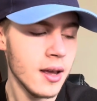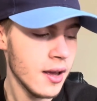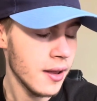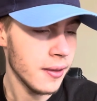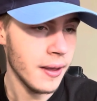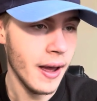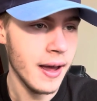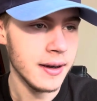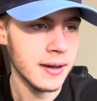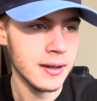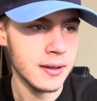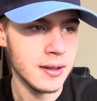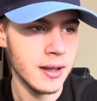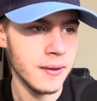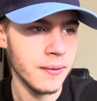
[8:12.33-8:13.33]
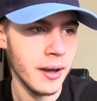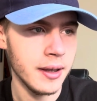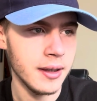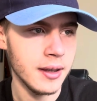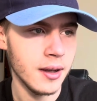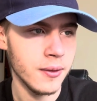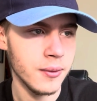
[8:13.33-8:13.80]
that, see if I
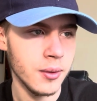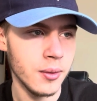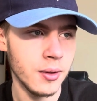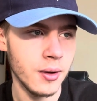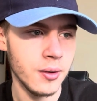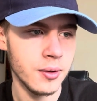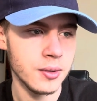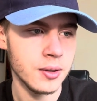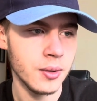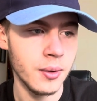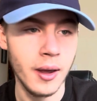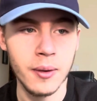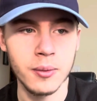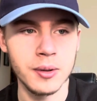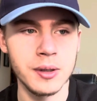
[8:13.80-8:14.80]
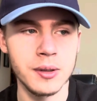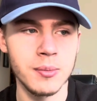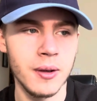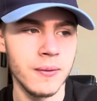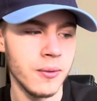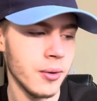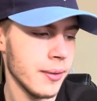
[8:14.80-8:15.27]
can get a few of those. So that was
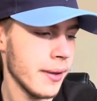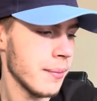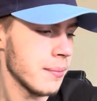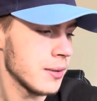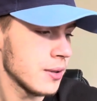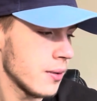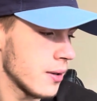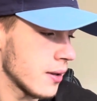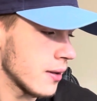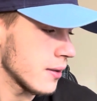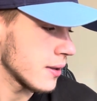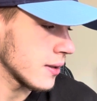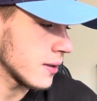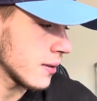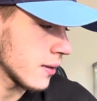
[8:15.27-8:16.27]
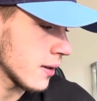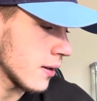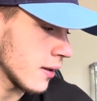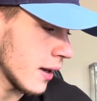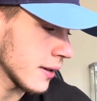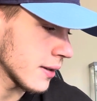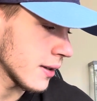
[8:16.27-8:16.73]
my 4th episode of
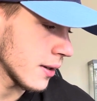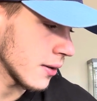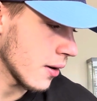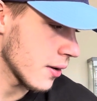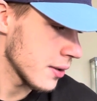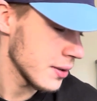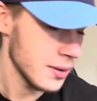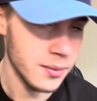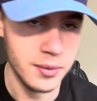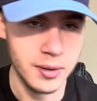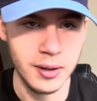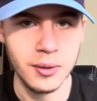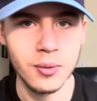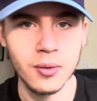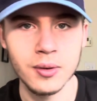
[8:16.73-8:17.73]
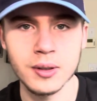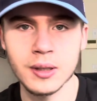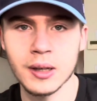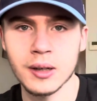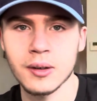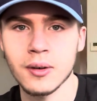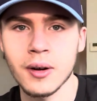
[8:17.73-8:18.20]
collecting cars. Some really cool
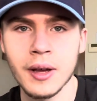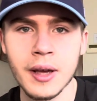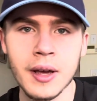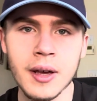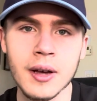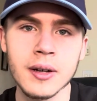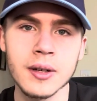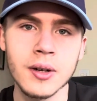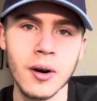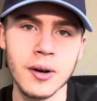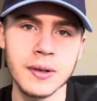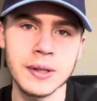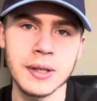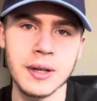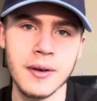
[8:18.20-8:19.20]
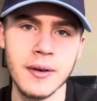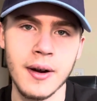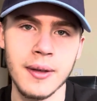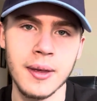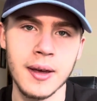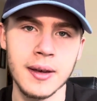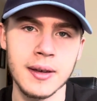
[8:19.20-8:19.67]
single cars here, I
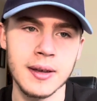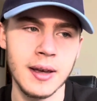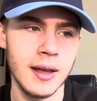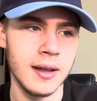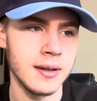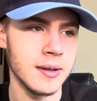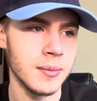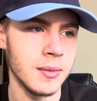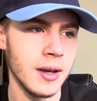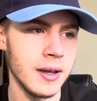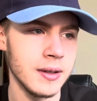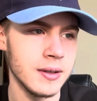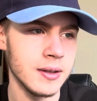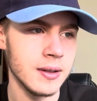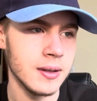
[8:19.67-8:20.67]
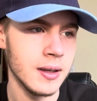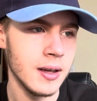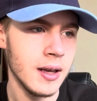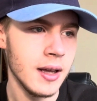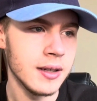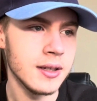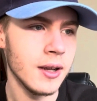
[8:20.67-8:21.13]
think, and some nice
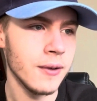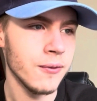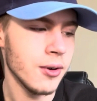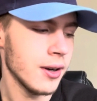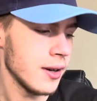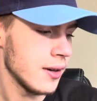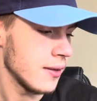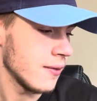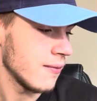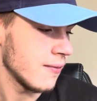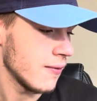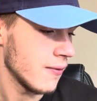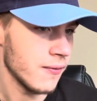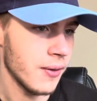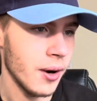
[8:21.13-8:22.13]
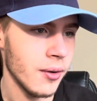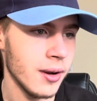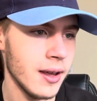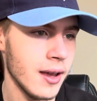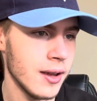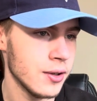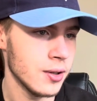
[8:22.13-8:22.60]
different
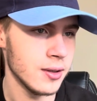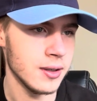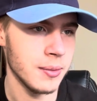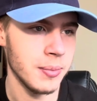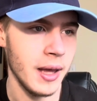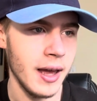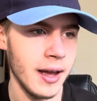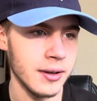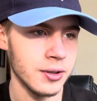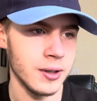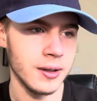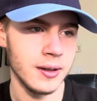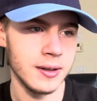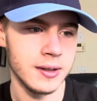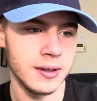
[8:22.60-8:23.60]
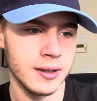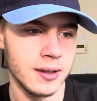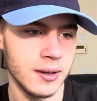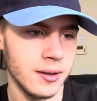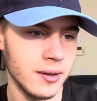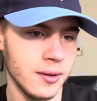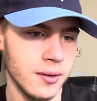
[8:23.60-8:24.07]
variations of packaging. Let's
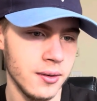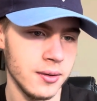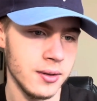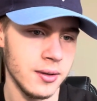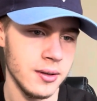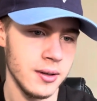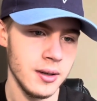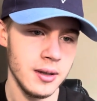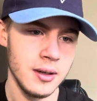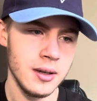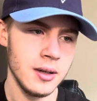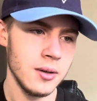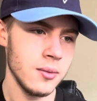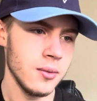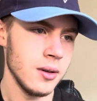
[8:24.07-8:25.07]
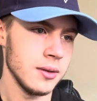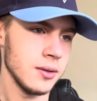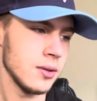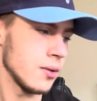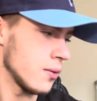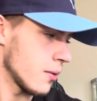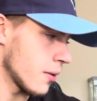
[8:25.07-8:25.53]
see, there's 1,
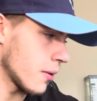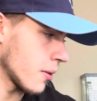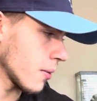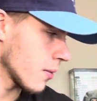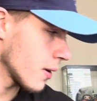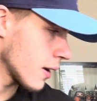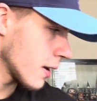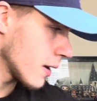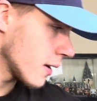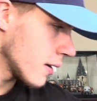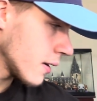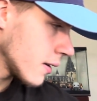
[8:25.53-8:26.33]
2, 3,